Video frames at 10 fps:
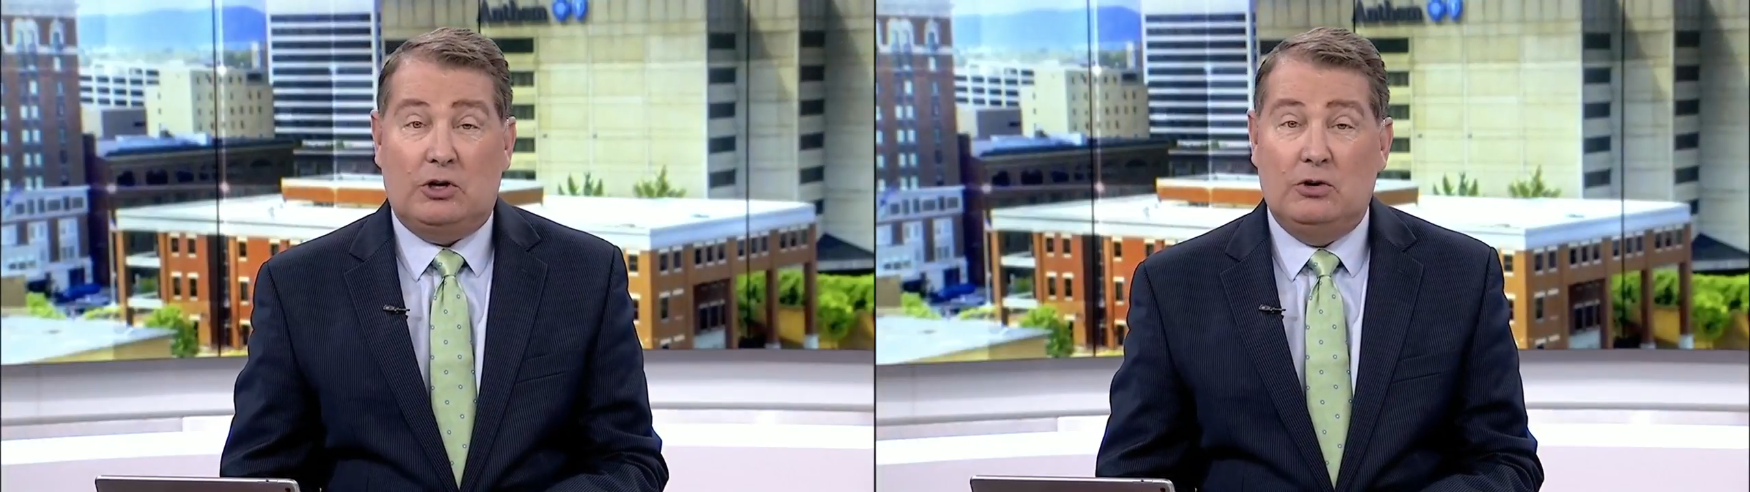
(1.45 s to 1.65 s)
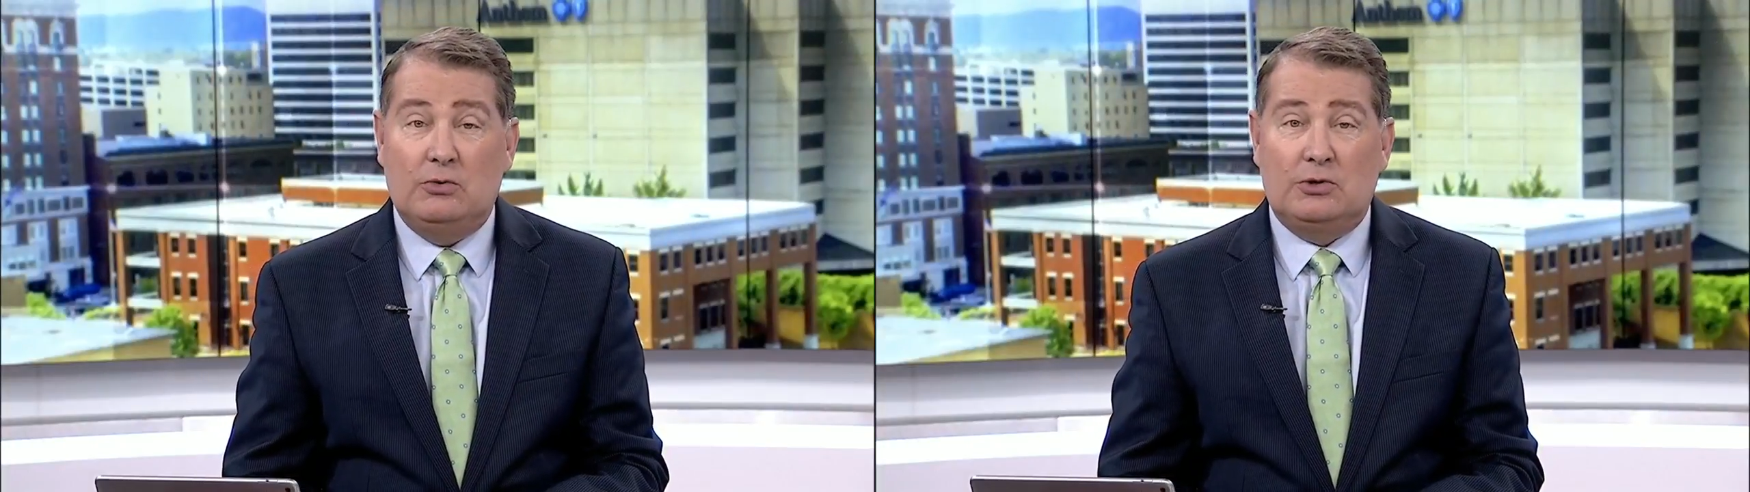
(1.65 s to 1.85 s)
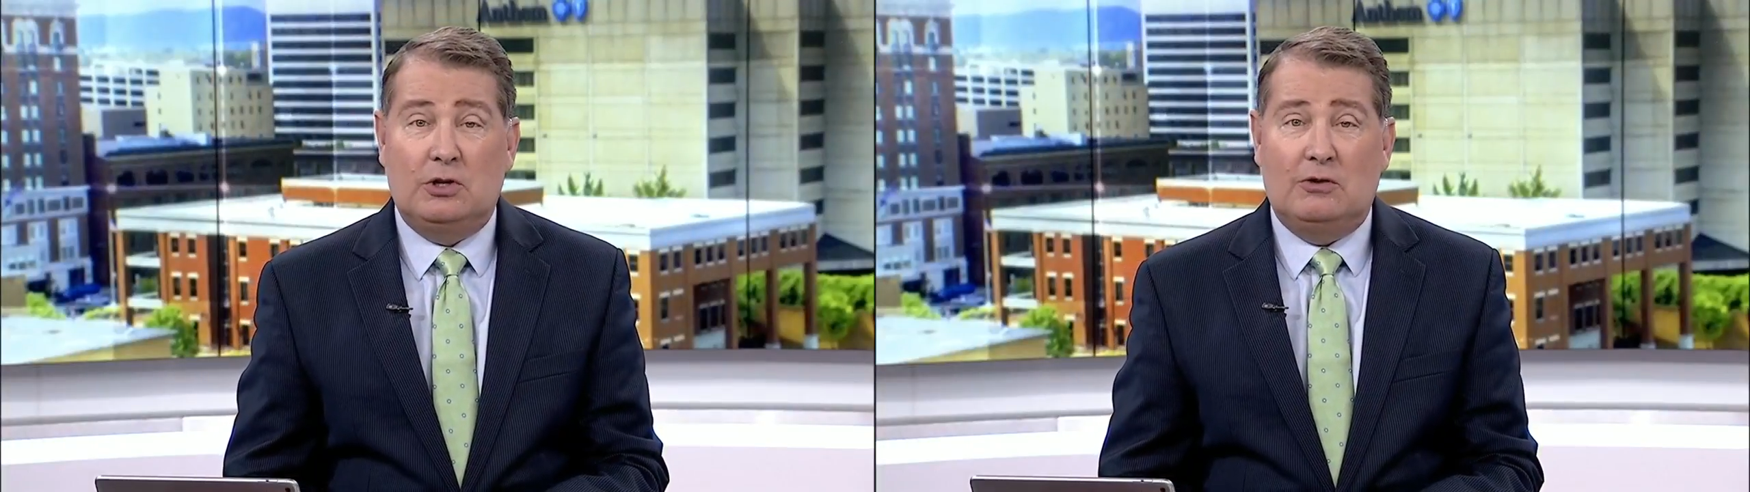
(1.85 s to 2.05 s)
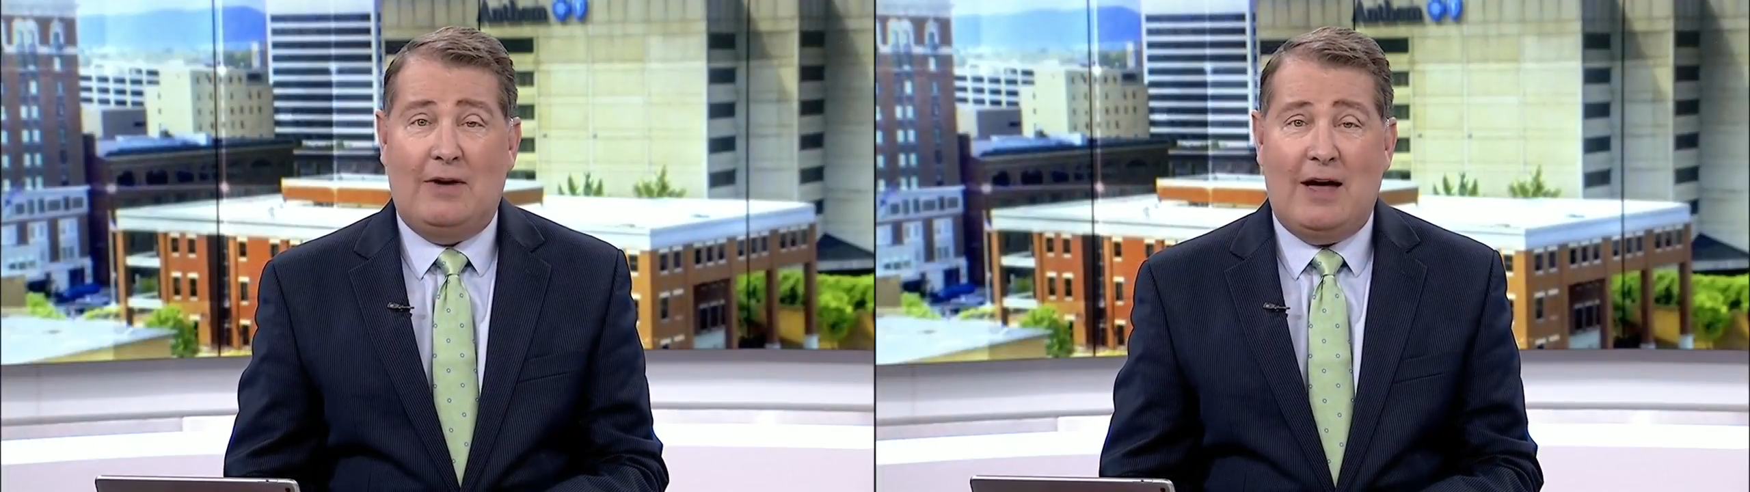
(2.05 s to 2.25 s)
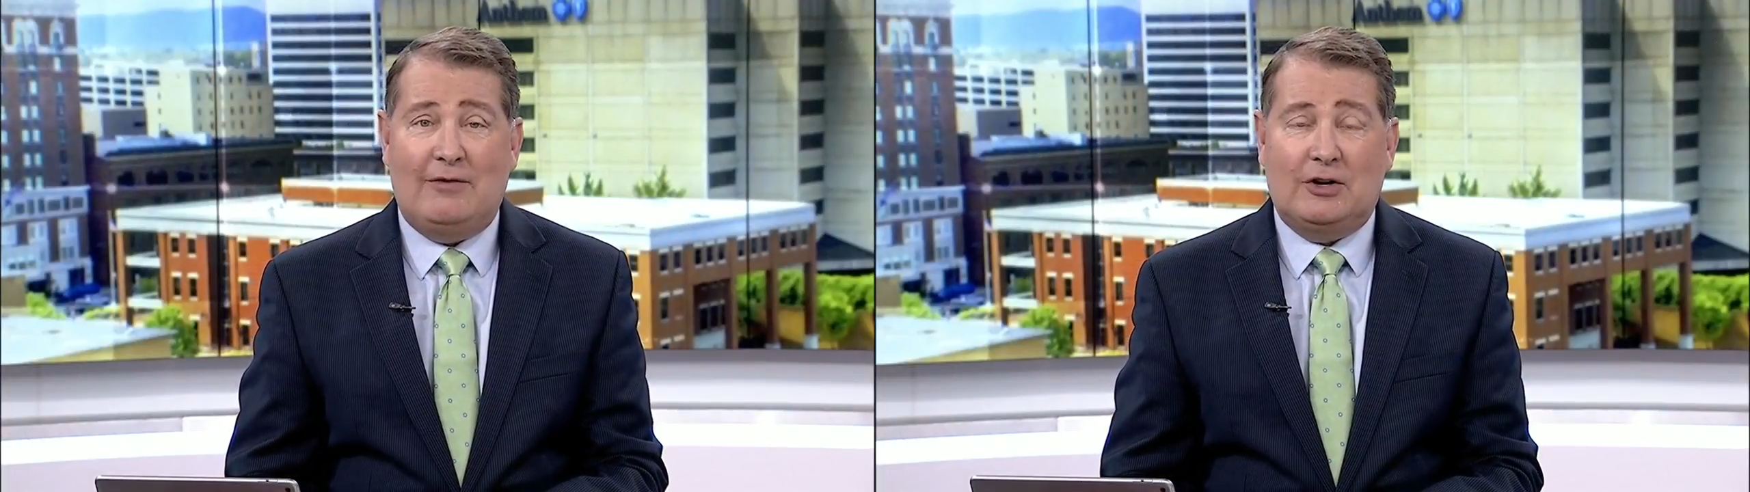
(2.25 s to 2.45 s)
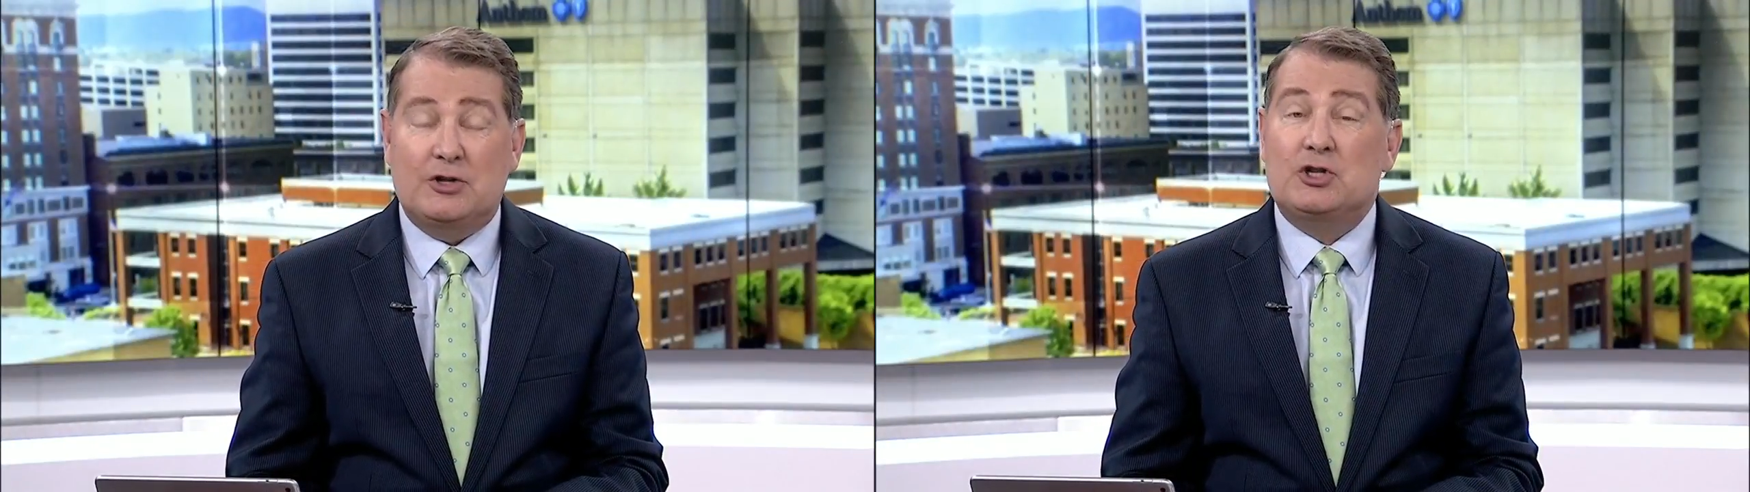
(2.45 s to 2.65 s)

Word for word: accused of having